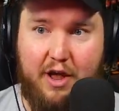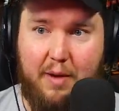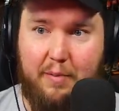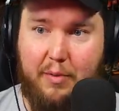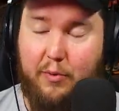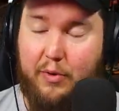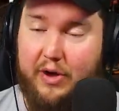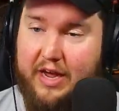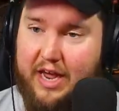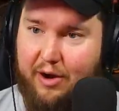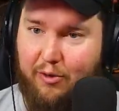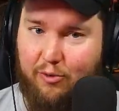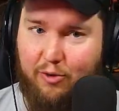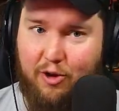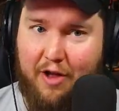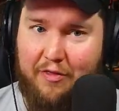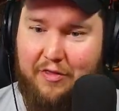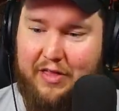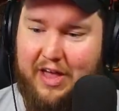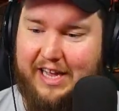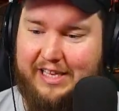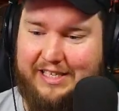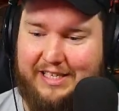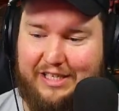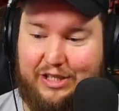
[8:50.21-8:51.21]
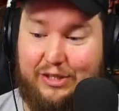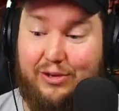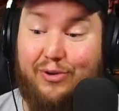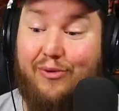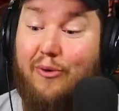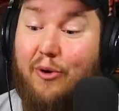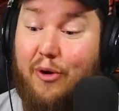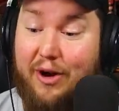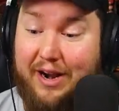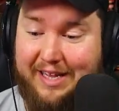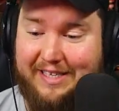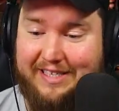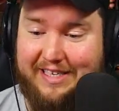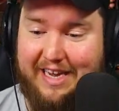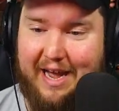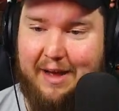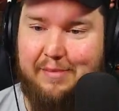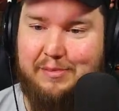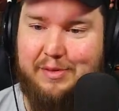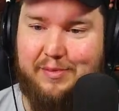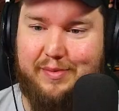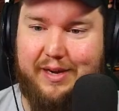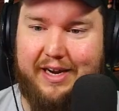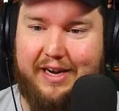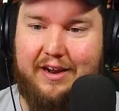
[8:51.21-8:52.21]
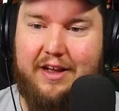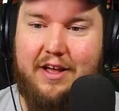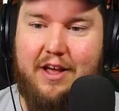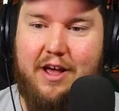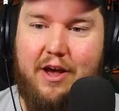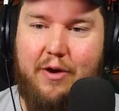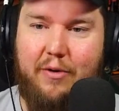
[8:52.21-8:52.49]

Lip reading: But we got to run this 20 times, man.